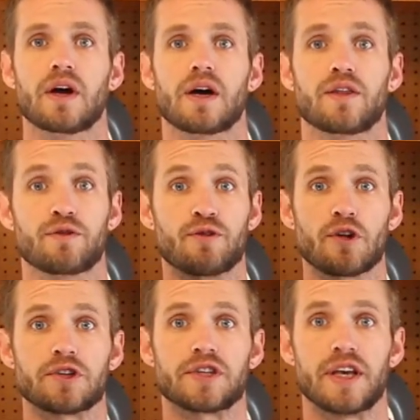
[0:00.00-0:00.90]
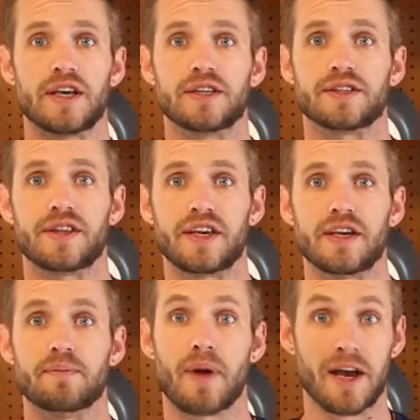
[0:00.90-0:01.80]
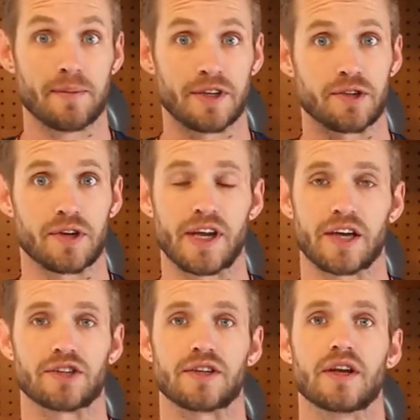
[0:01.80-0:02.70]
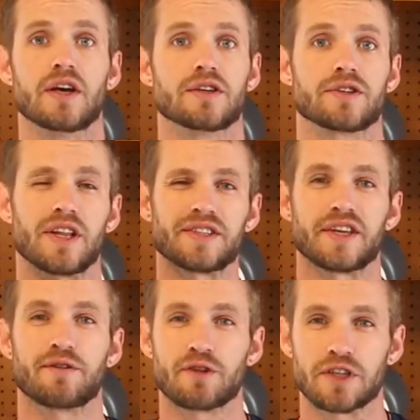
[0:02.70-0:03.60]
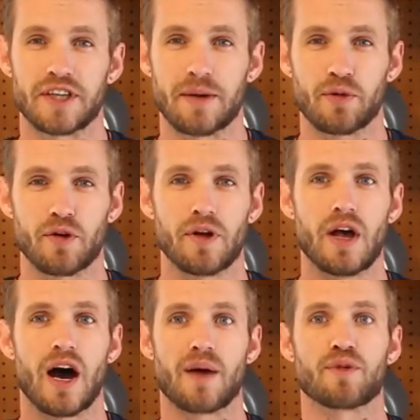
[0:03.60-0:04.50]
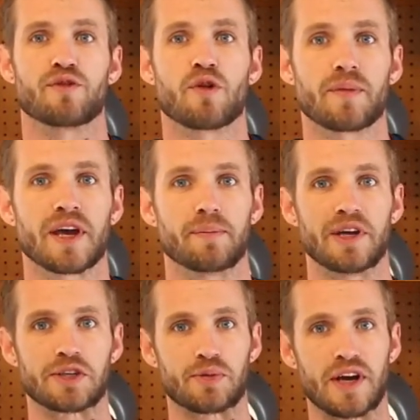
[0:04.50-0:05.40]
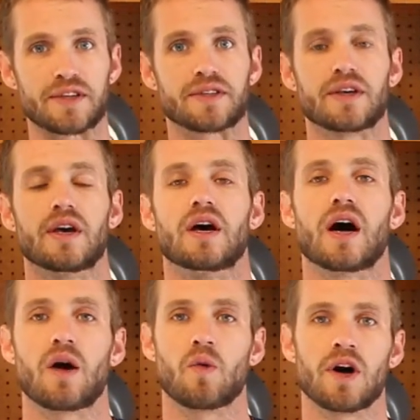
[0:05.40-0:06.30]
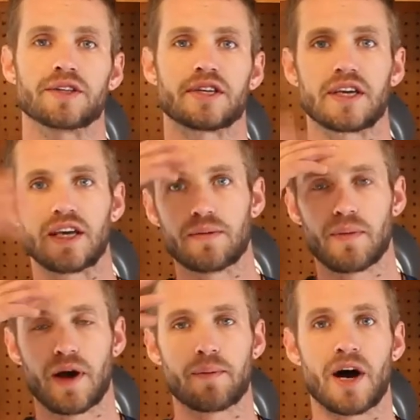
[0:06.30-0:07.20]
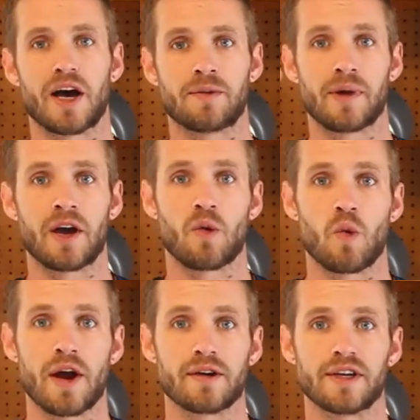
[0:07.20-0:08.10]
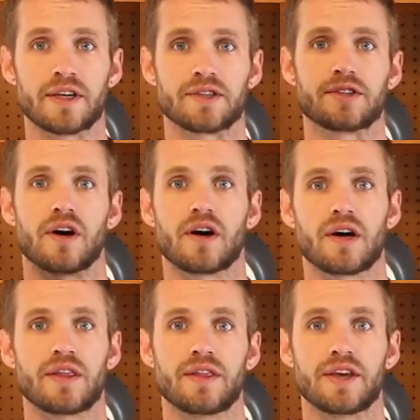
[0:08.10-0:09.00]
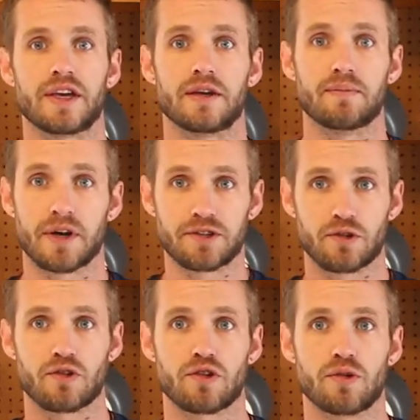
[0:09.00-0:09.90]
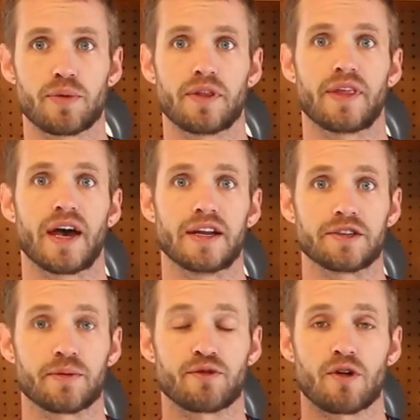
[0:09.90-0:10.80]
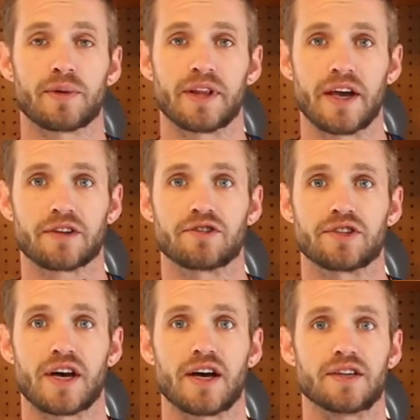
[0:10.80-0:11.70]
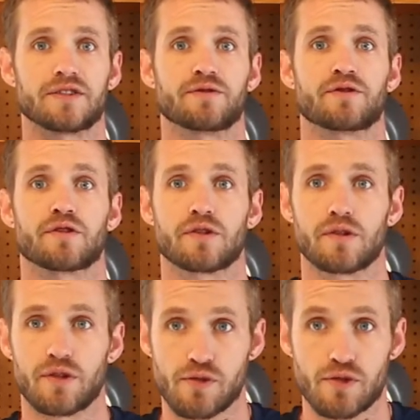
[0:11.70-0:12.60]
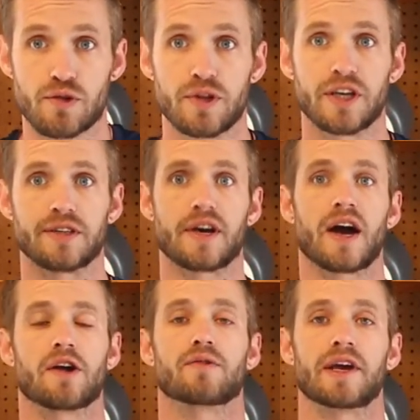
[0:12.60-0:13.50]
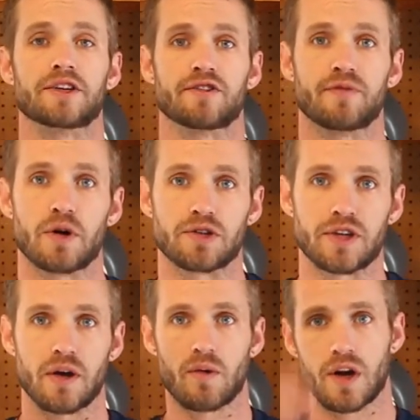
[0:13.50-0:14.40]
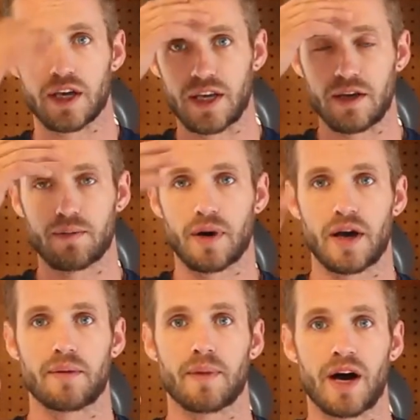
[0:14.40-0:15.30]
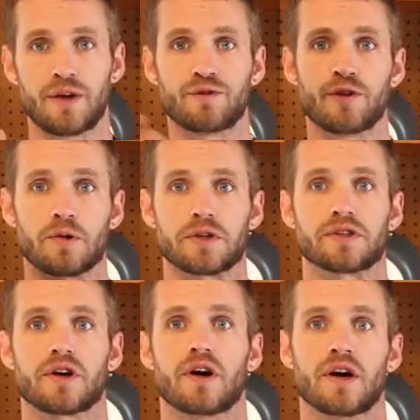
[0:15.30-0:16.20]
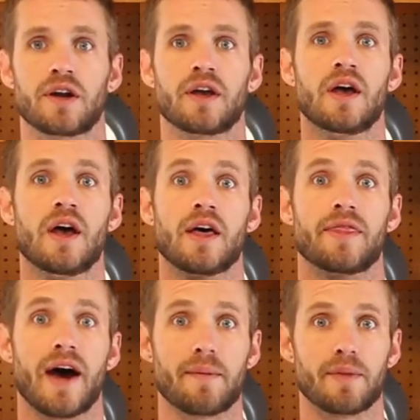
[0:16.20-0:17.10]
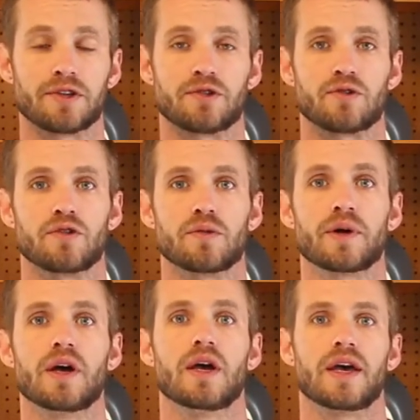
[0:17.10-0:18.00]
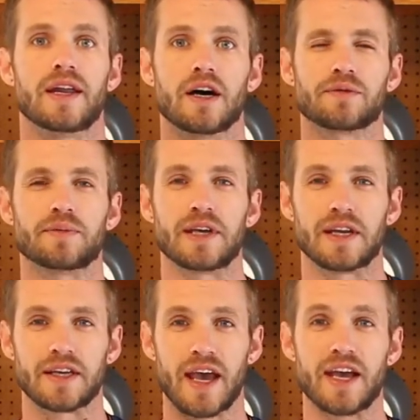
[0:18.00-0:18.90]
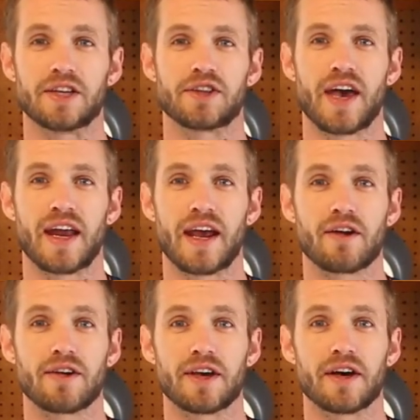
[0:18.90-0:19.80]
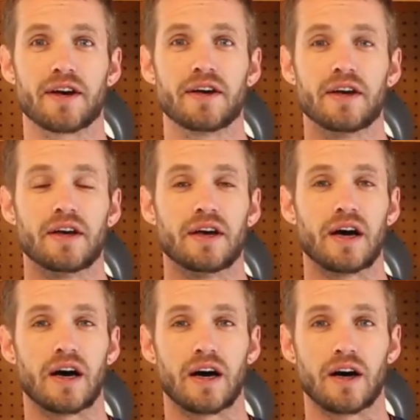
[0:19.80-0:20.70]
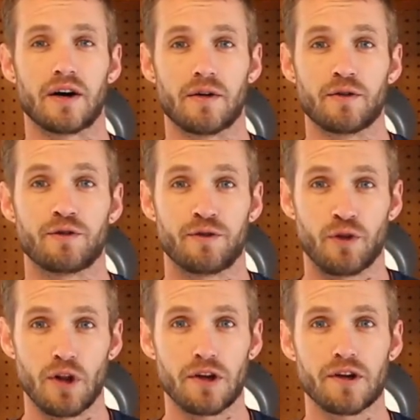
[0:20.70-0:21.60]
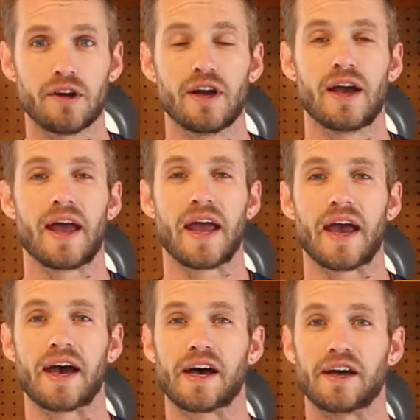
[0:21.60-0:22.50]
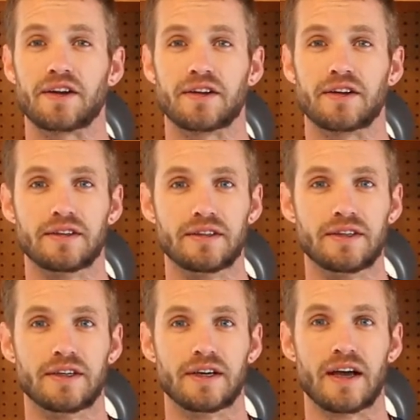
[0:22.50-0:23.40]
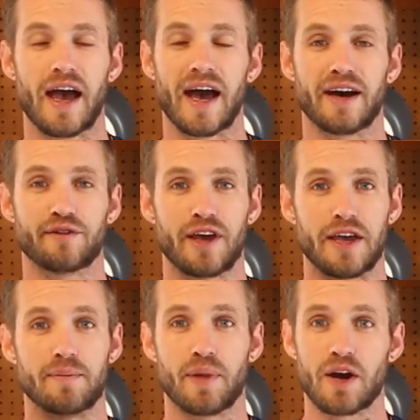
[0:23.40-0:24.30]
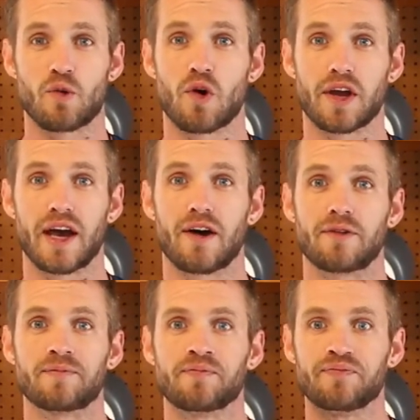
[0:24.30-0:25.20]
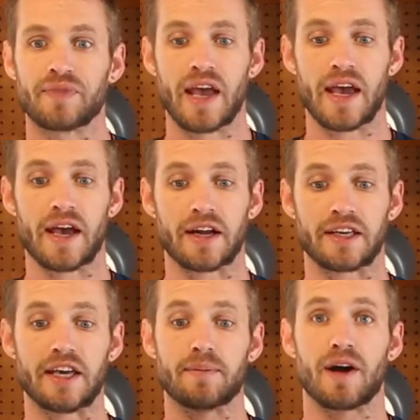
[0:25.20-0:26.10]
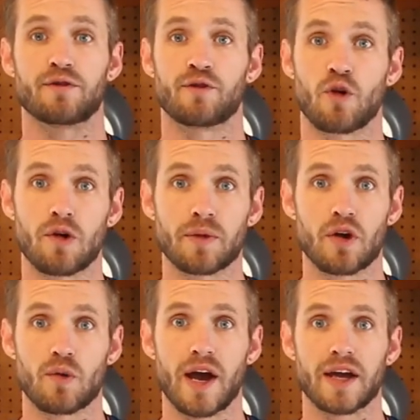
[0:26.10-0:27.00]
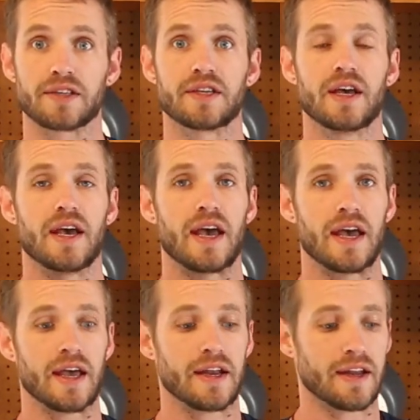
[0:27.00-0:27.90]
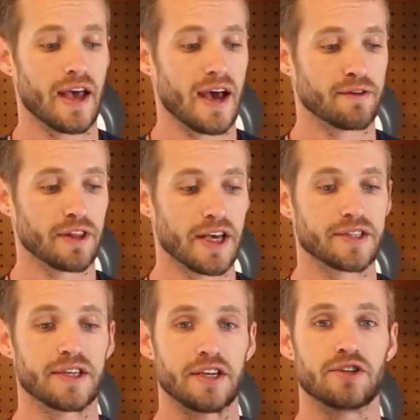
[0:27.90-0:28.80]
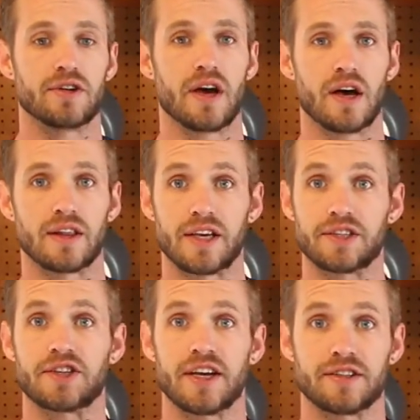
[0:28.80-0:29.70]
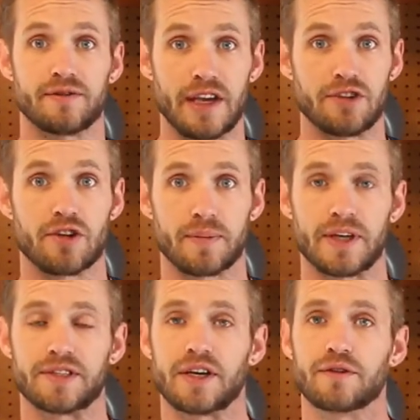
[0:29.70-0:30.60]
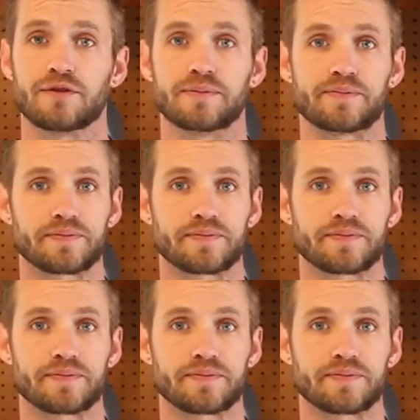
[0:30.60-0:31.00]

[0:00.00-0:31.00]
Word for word: The first is the mind-muscle connection. So let's say, for example, I'm performing a bench press. I want to keep my mind, my awareness on the muscle group that is performing the exercise for through the entire range of motion. I want to keep my mind focused on that muscle group. It helps me engage that area uh, fuller and have a better workout and keep my form correct and have less, uh, less chance of injuring myself.